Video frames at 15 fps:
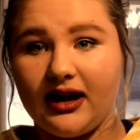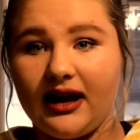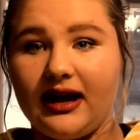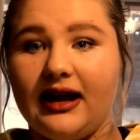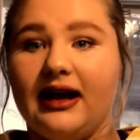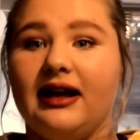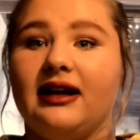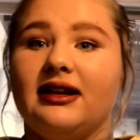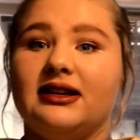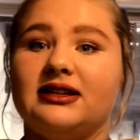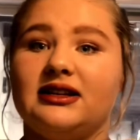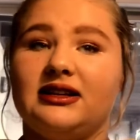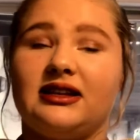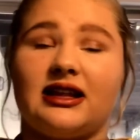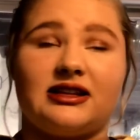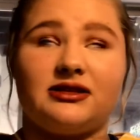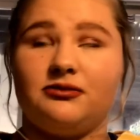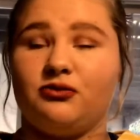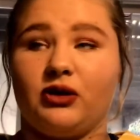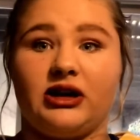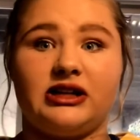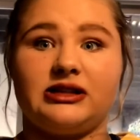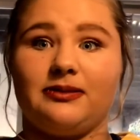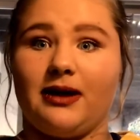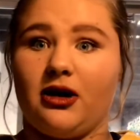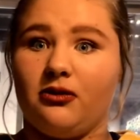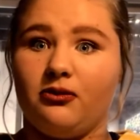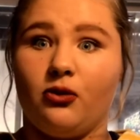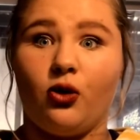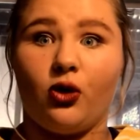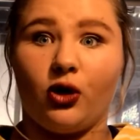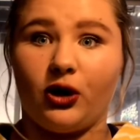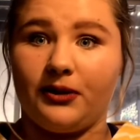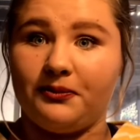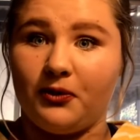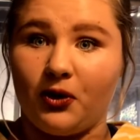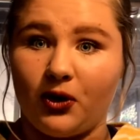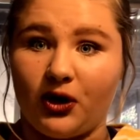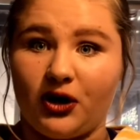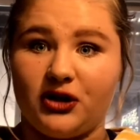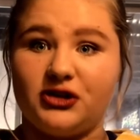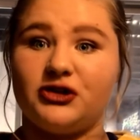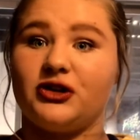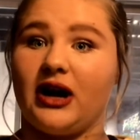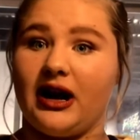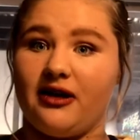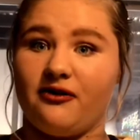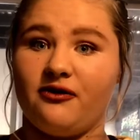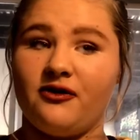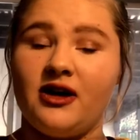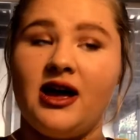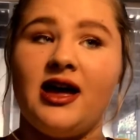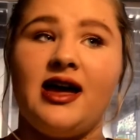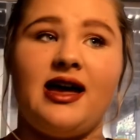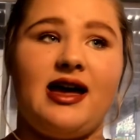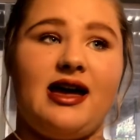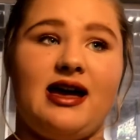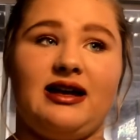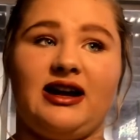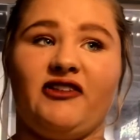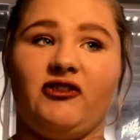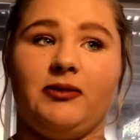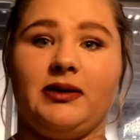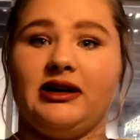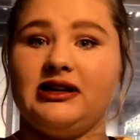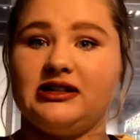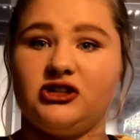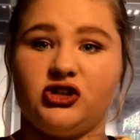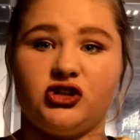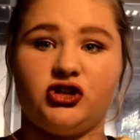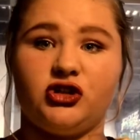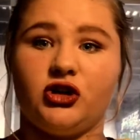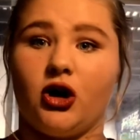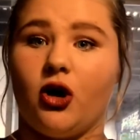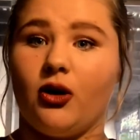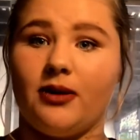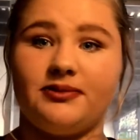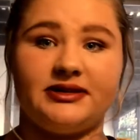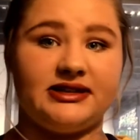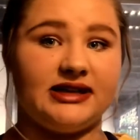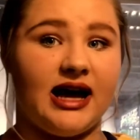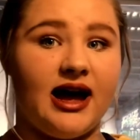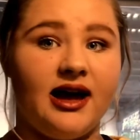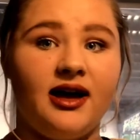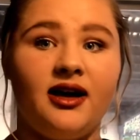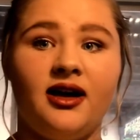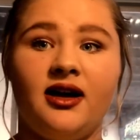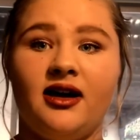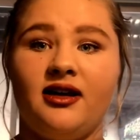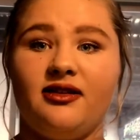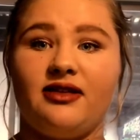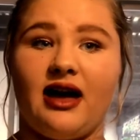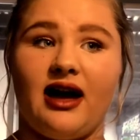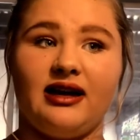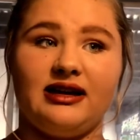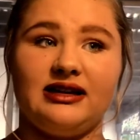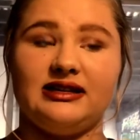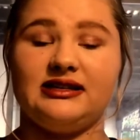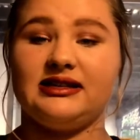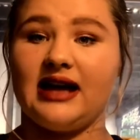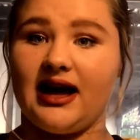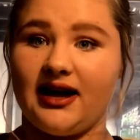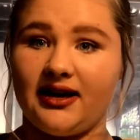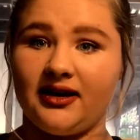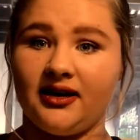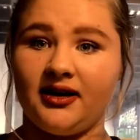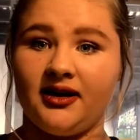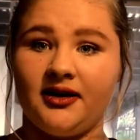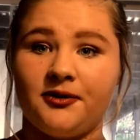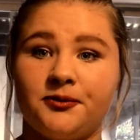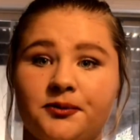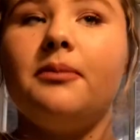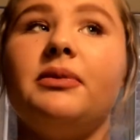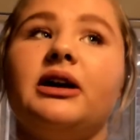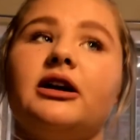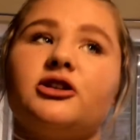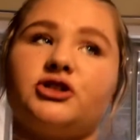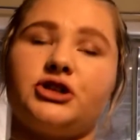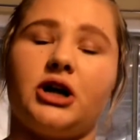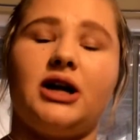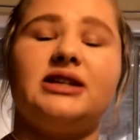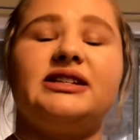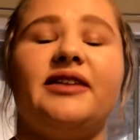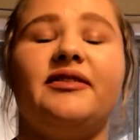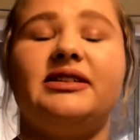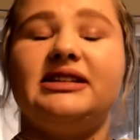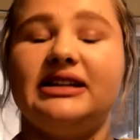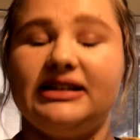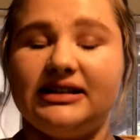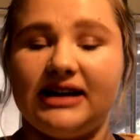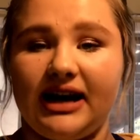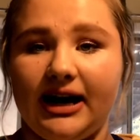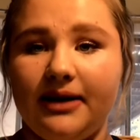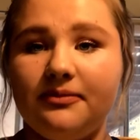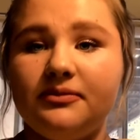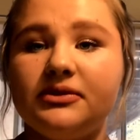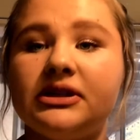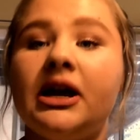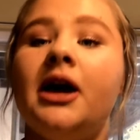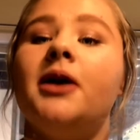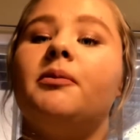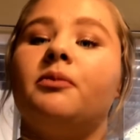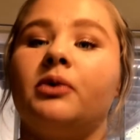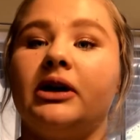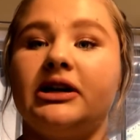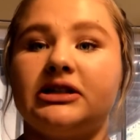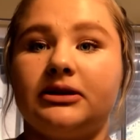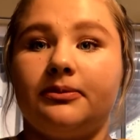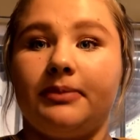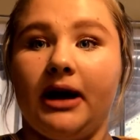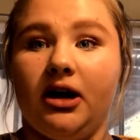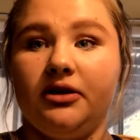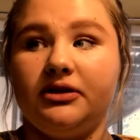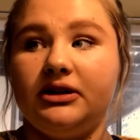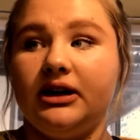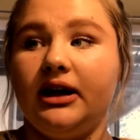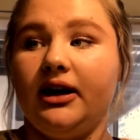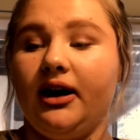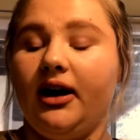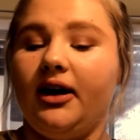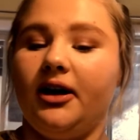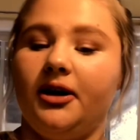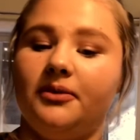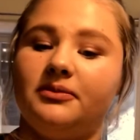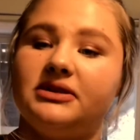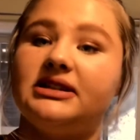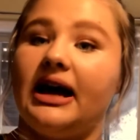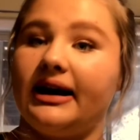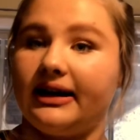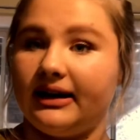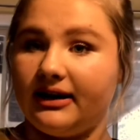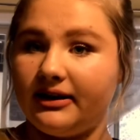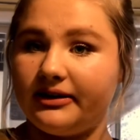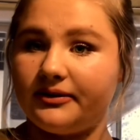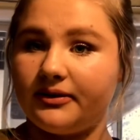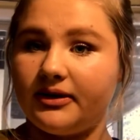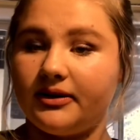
and that brings about more and more strife, and everybody is just so upset that he's dead. And being shot 17 times brings about the second